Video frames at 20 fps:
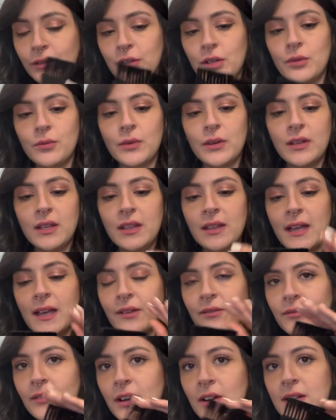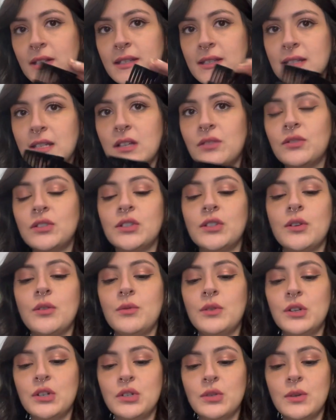They're really like very stiff. So
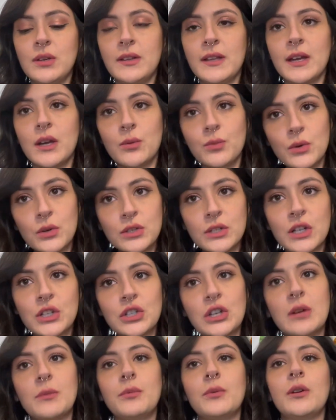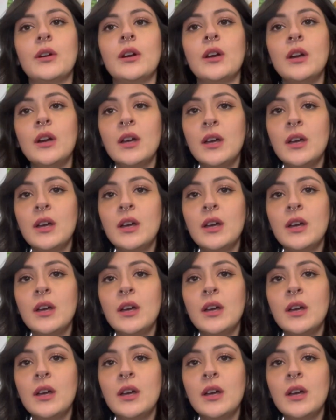when you're doing like a root touch-up or,